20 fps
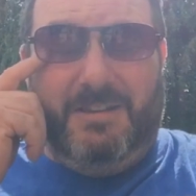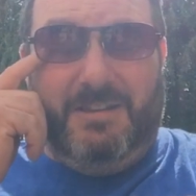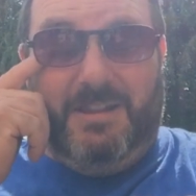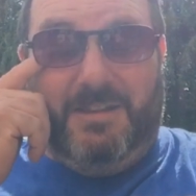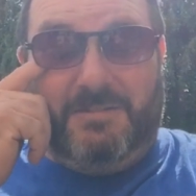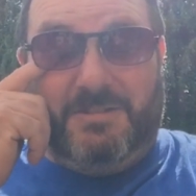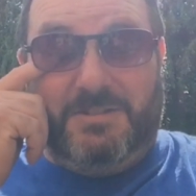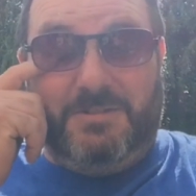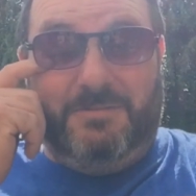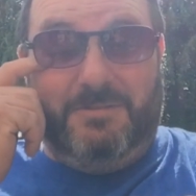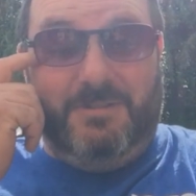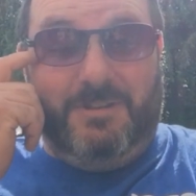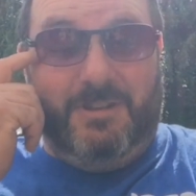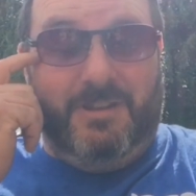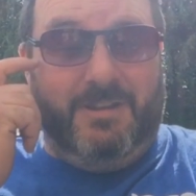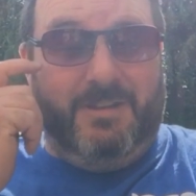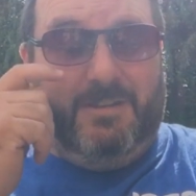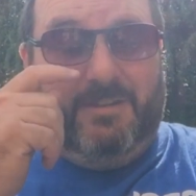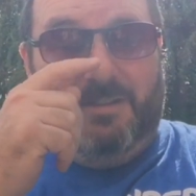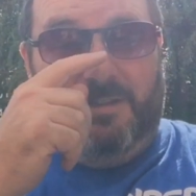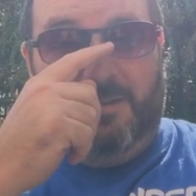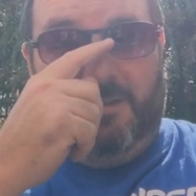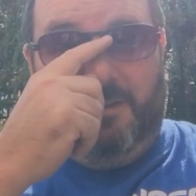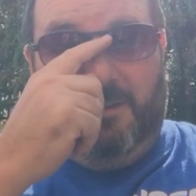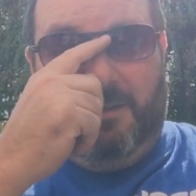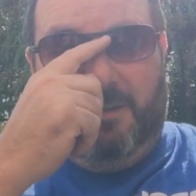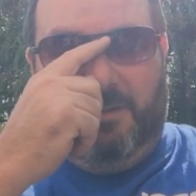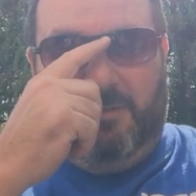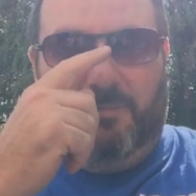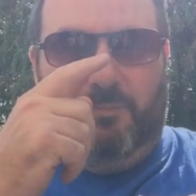Now Sunday
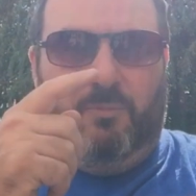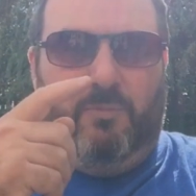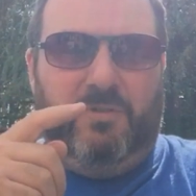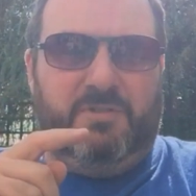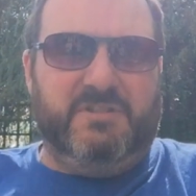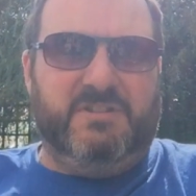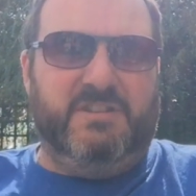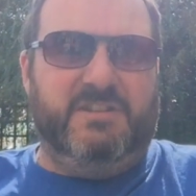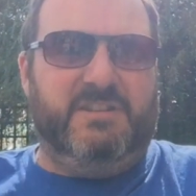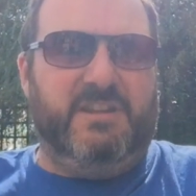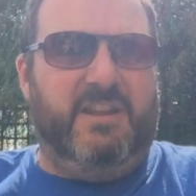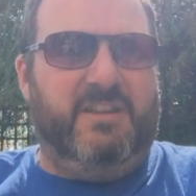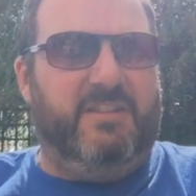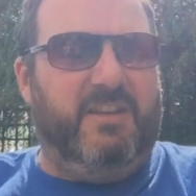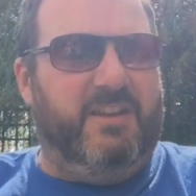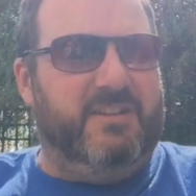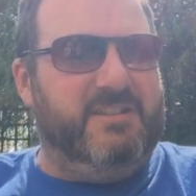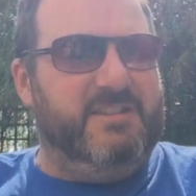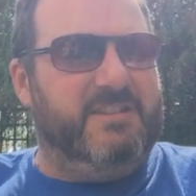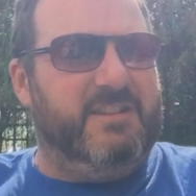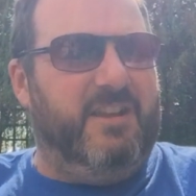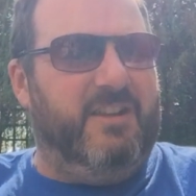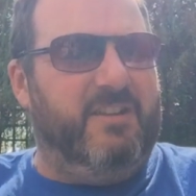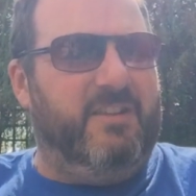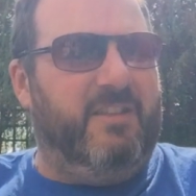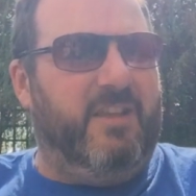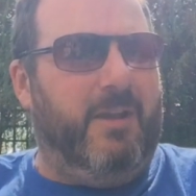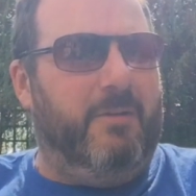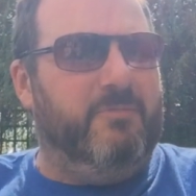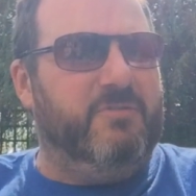was the day that I
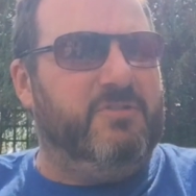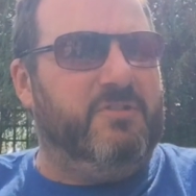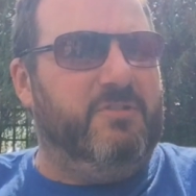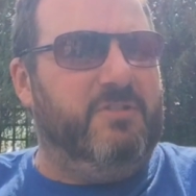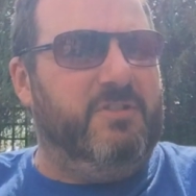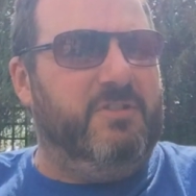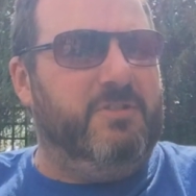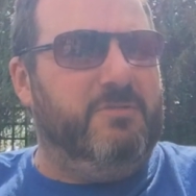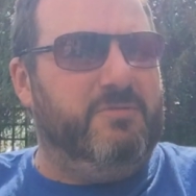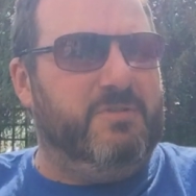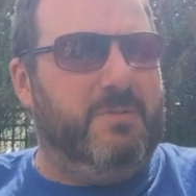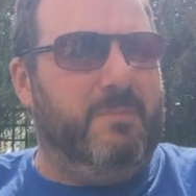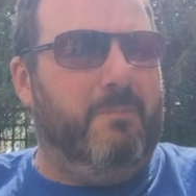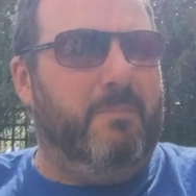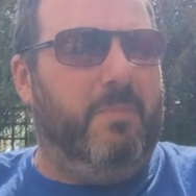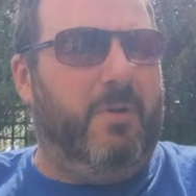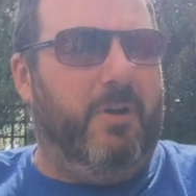decided that I was going to do some